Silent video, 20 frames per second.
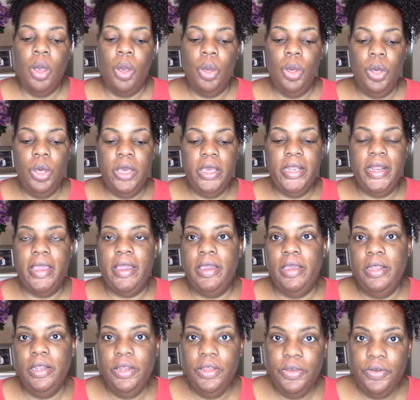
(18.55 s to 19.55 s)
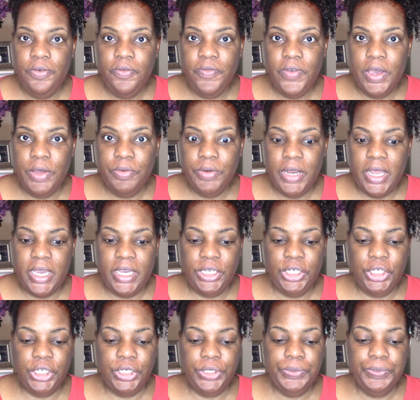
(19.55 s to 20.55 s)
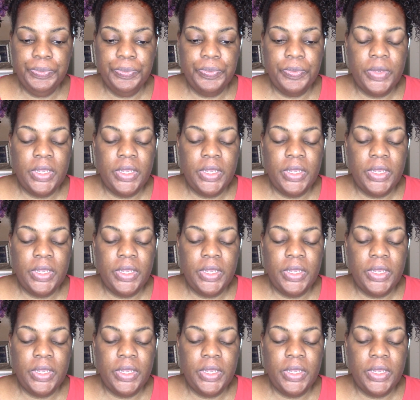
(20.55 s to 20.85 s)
on a new foundation.